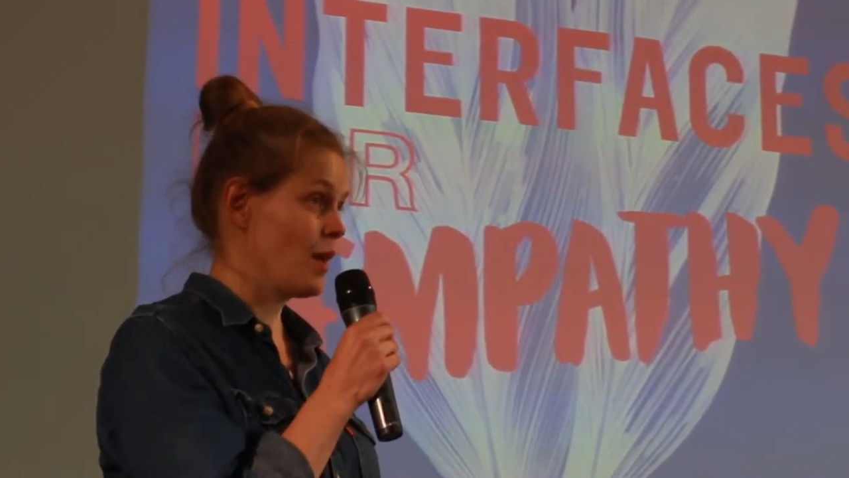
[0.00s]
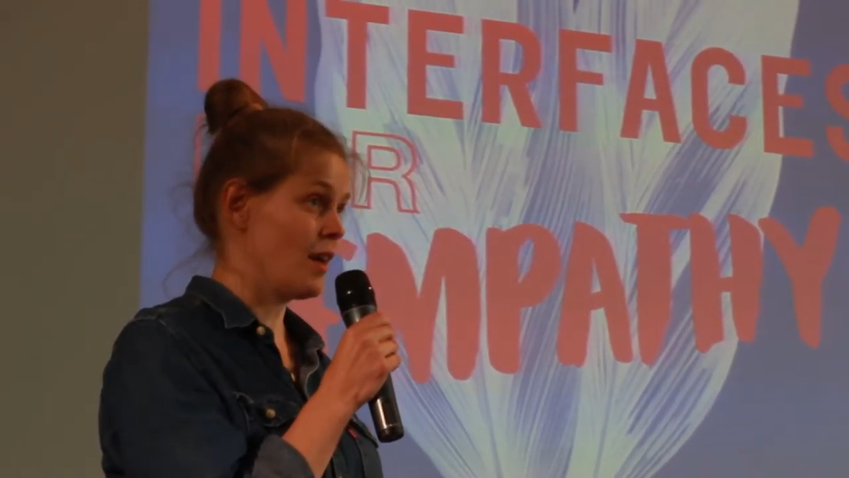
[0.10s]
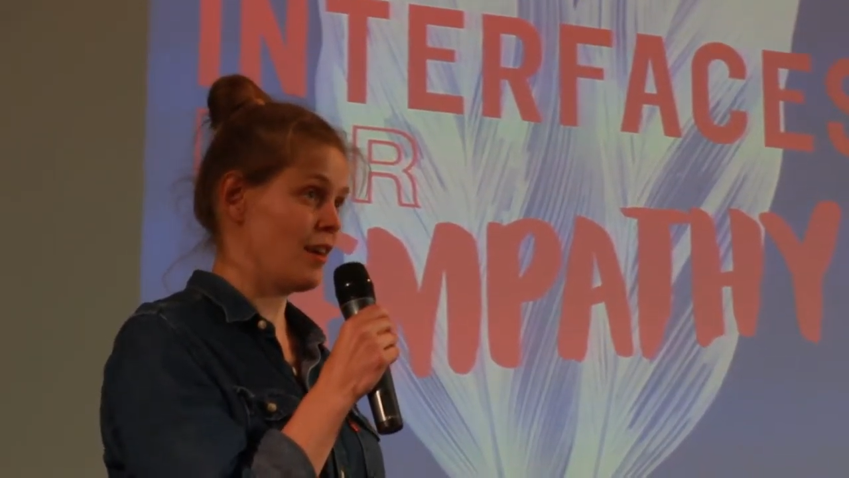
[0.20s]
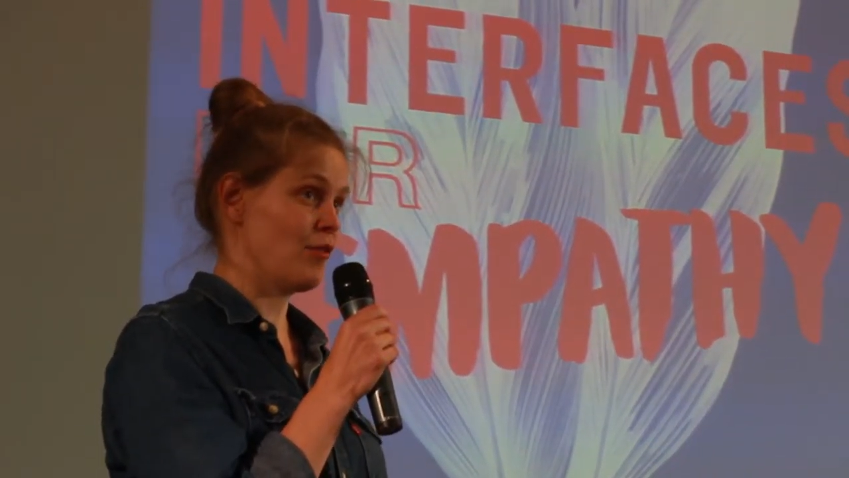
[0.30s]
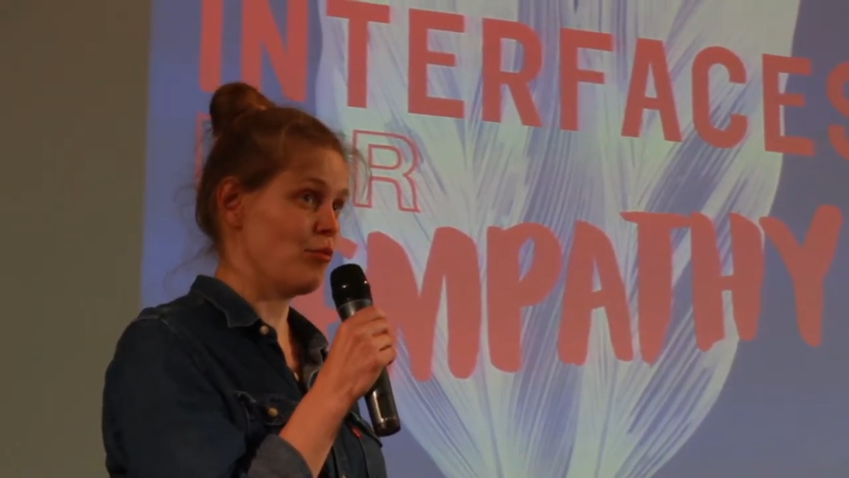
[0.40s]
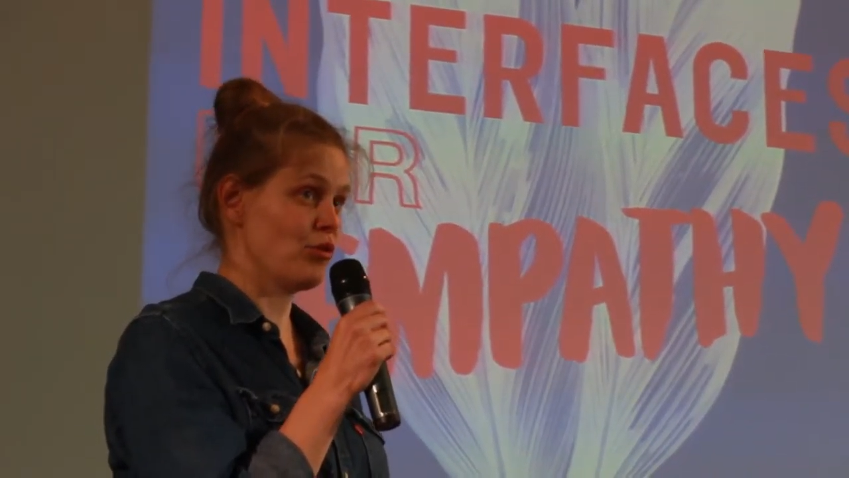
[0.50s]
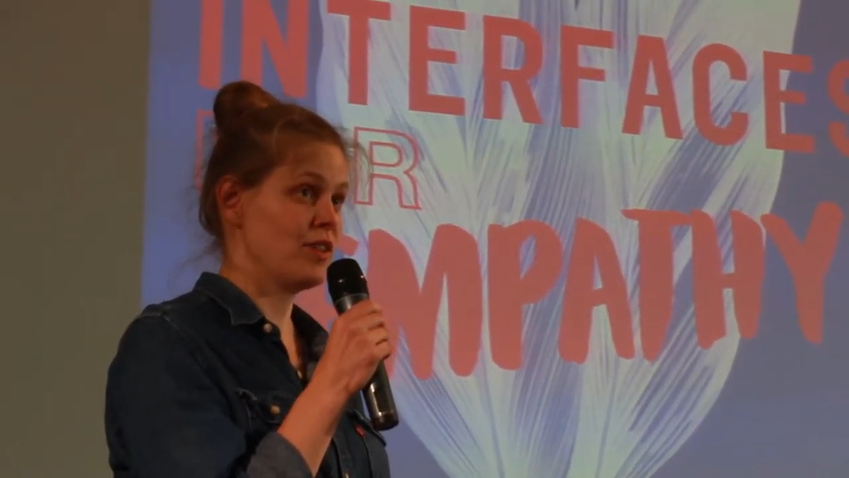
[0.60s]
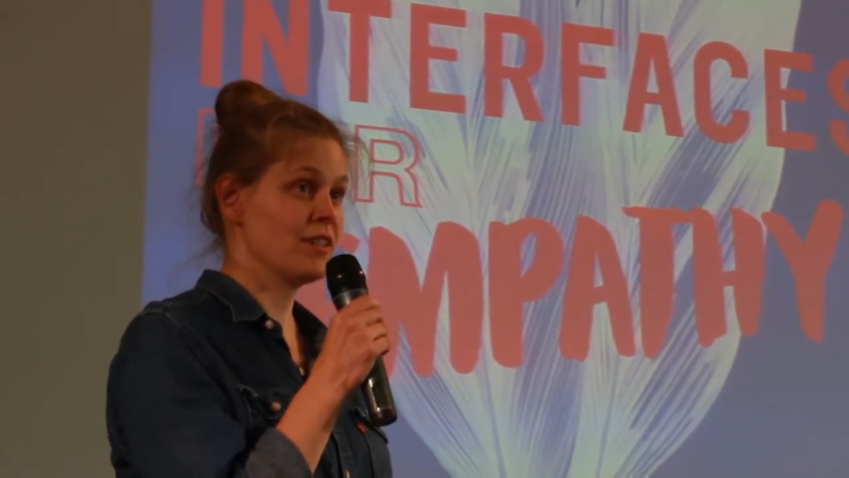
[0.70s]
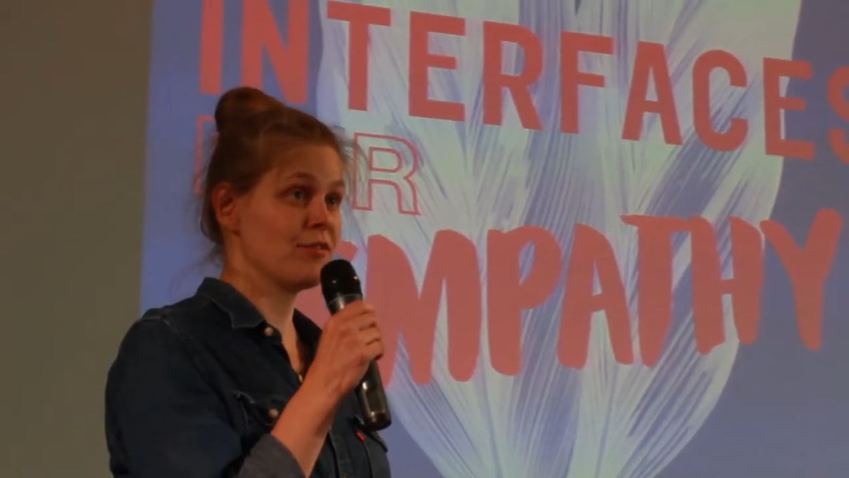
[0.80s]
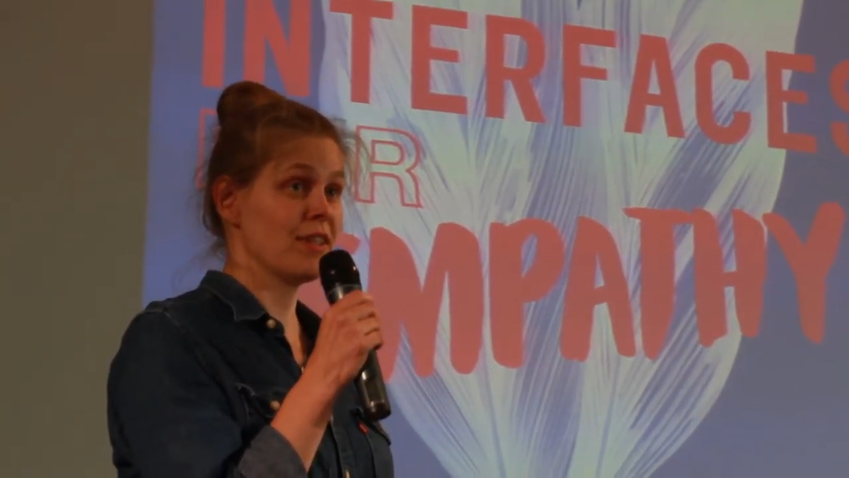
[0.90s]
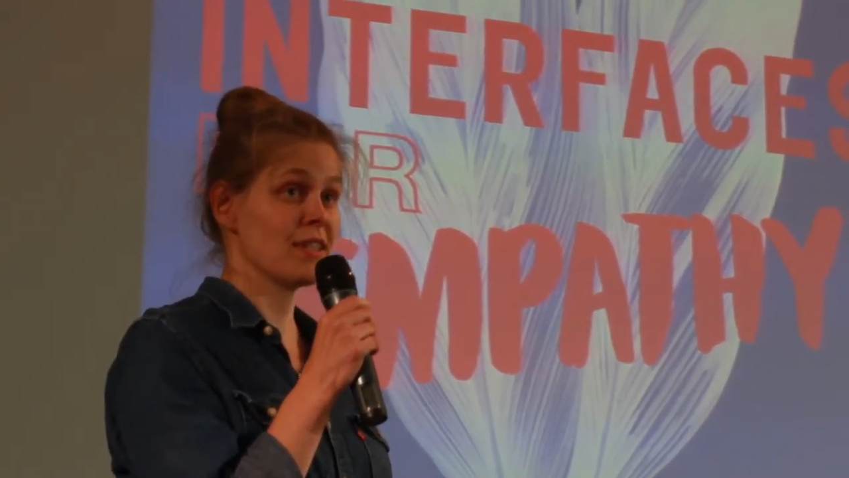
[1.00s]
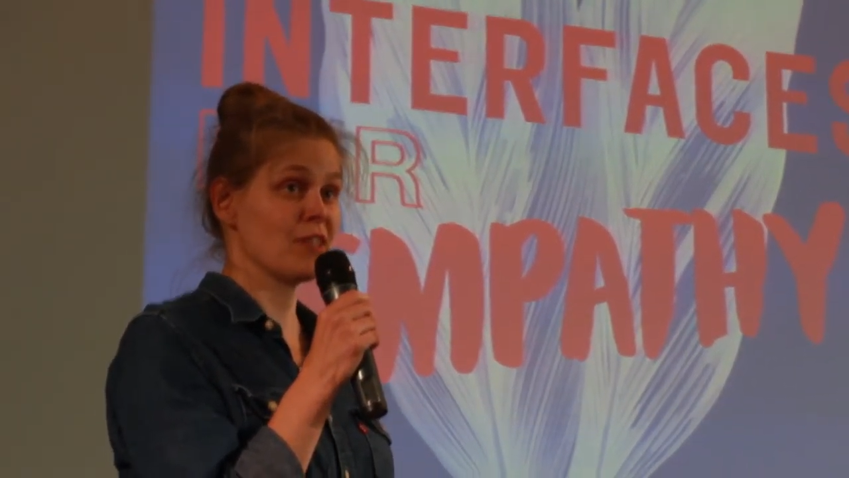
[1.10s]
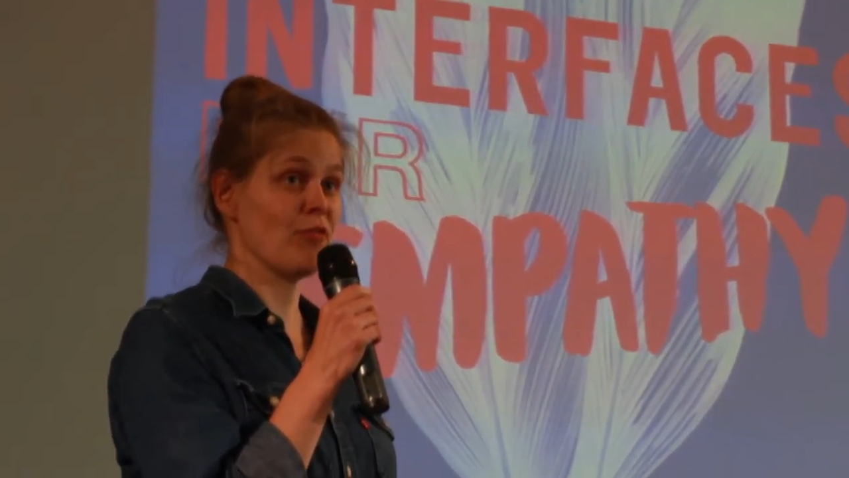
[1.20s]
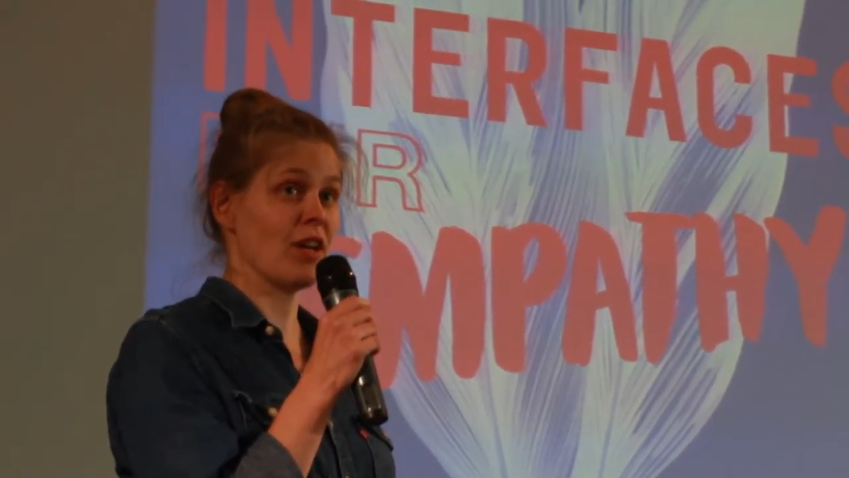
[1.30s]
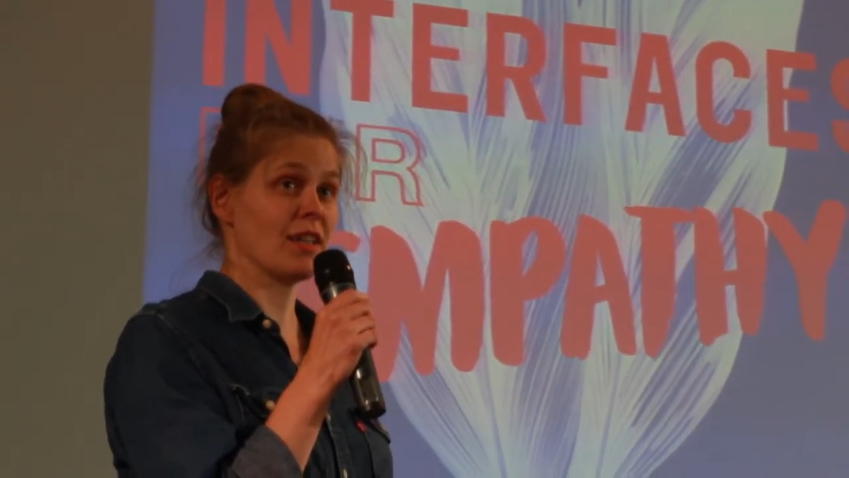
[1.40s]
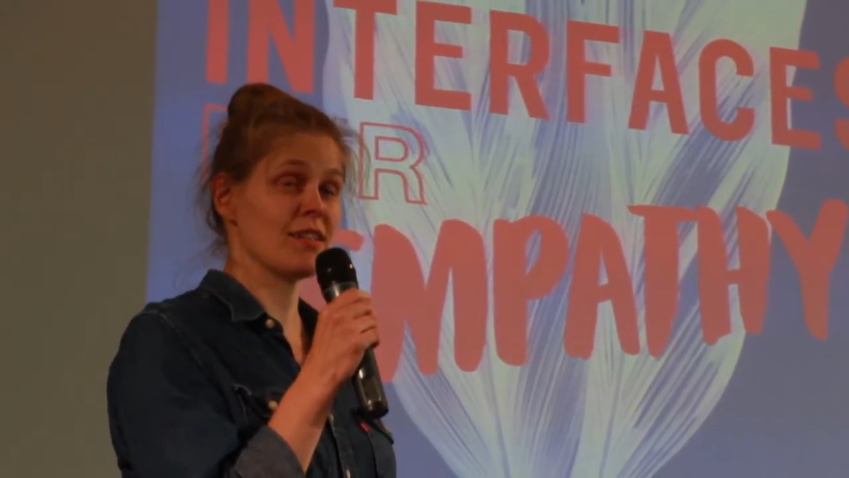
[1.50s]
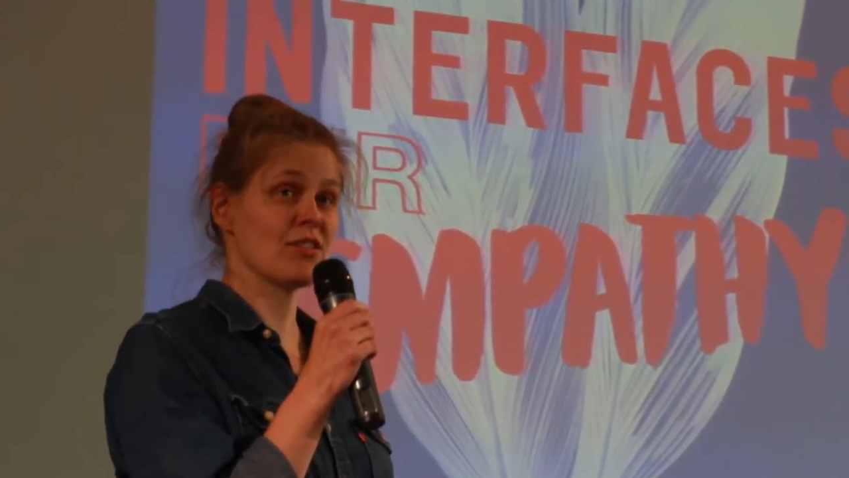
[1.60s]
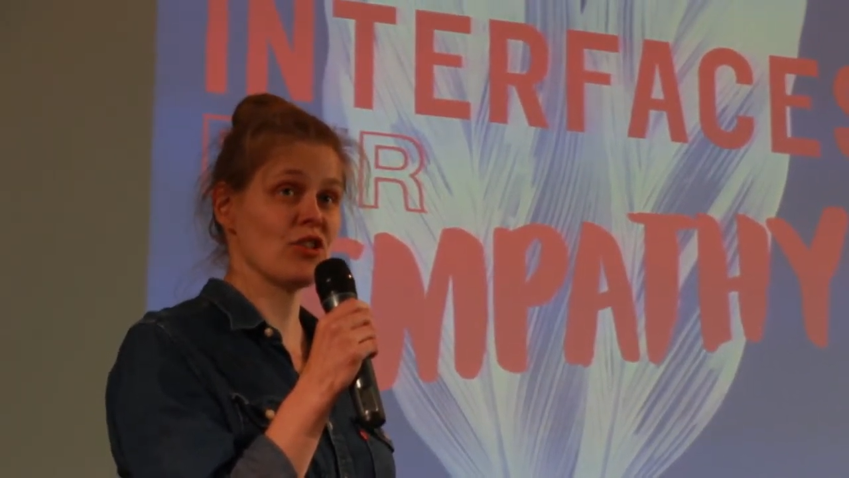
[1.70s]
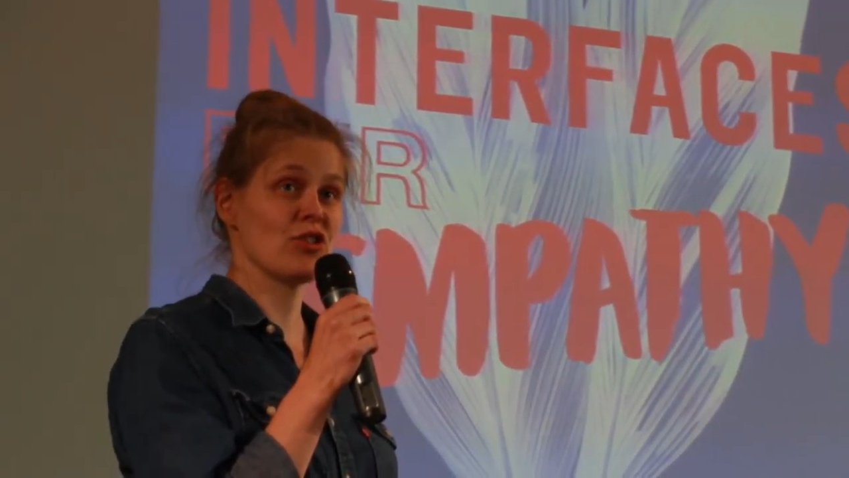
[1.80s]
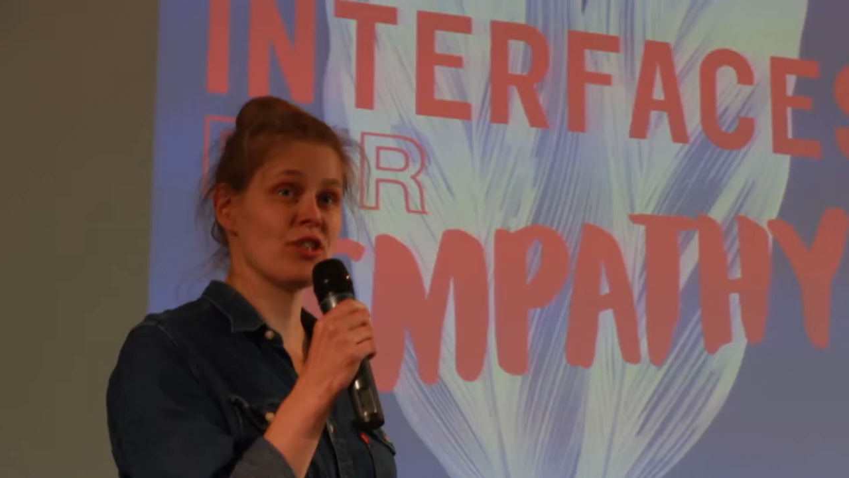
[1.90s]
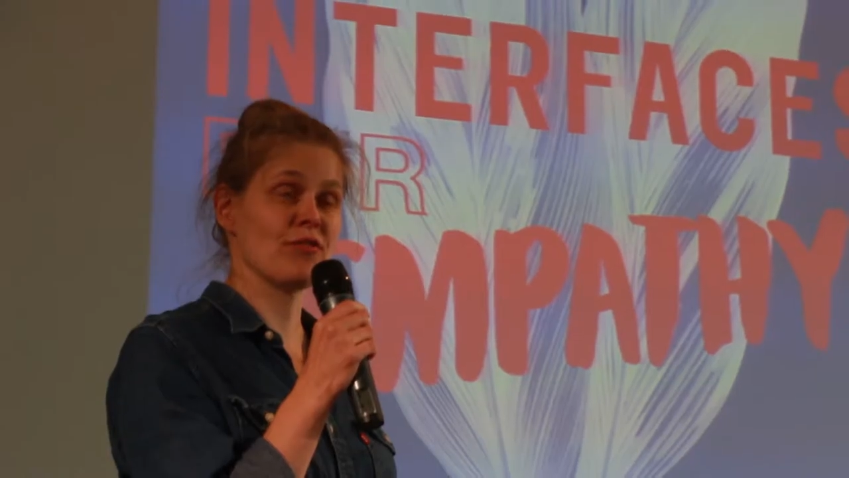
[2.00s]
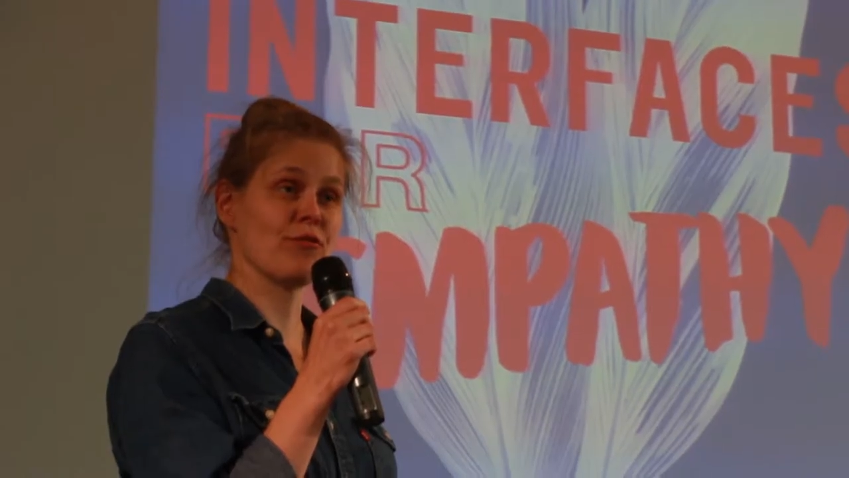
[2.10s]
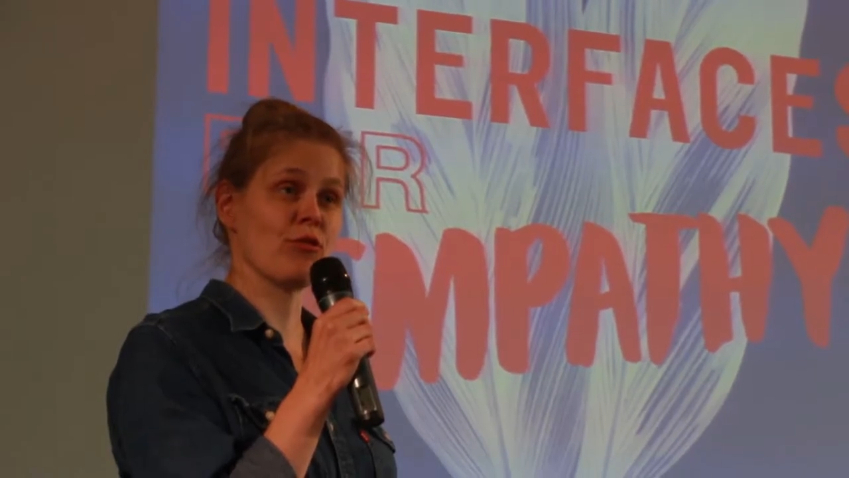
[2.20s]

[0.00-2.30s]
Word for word: And what this festival is searching